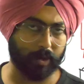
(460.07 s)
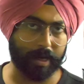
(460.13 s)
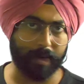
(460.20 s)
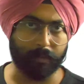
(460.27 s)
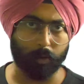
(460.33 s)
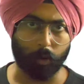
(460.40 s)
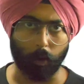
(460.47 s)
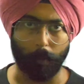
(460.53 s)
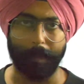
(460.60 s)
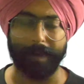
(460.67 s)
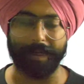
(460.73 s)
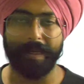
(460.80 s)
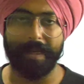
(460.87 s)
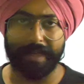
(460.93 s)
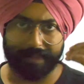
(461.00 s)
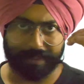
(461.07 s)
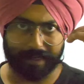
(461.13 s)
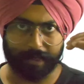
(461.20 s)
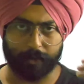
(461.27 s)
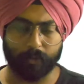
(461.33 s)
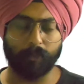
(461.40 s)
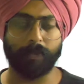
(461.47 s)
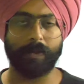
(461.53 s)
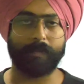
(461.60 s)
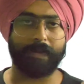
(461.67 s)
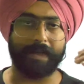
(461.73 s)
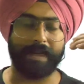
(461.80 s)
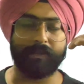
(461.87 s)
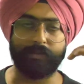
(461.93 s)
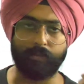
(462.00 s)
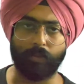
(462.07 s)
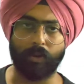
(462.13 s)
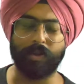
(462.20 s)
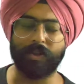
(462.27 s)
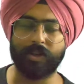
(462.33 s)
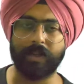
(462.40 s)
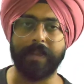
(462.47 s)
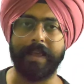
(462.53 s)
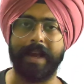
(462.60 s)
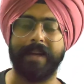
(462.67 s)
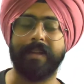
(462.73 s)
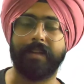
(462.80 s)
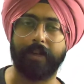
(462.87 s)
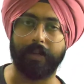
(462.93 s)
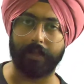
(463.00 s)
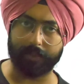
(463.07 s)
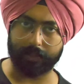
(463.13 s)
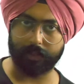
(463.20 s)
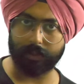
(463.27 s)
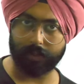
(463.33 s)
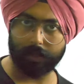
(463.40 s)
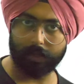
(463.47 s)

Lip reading: am hoping that you people have watched that class.